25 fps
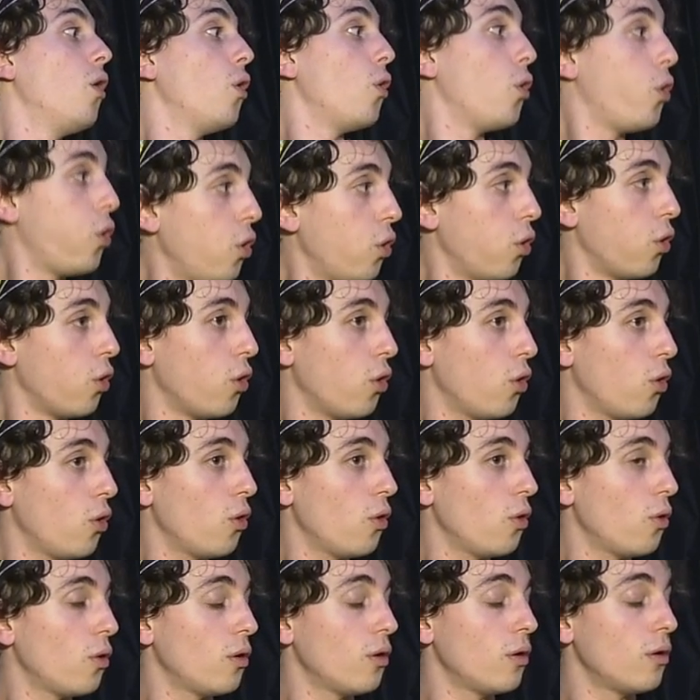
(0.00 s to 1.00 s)
Whew.
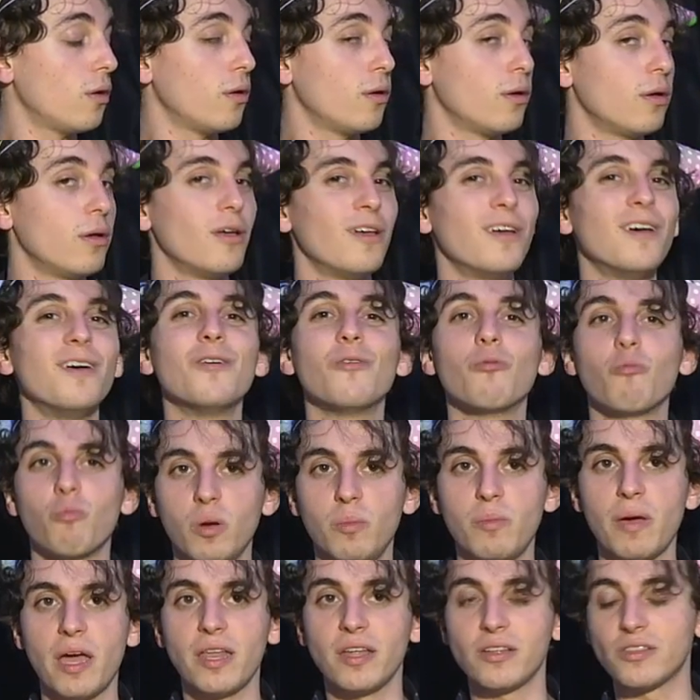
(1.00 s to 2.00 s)
We
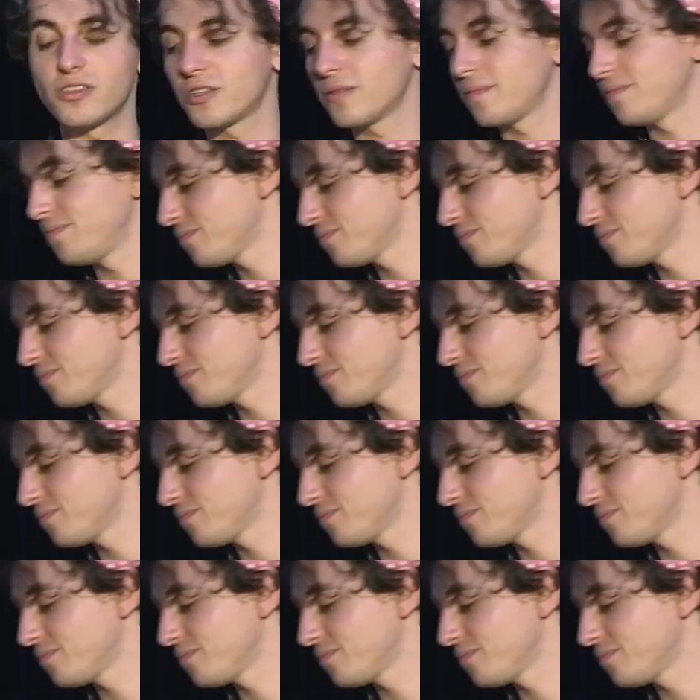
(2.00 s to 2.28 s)
made it.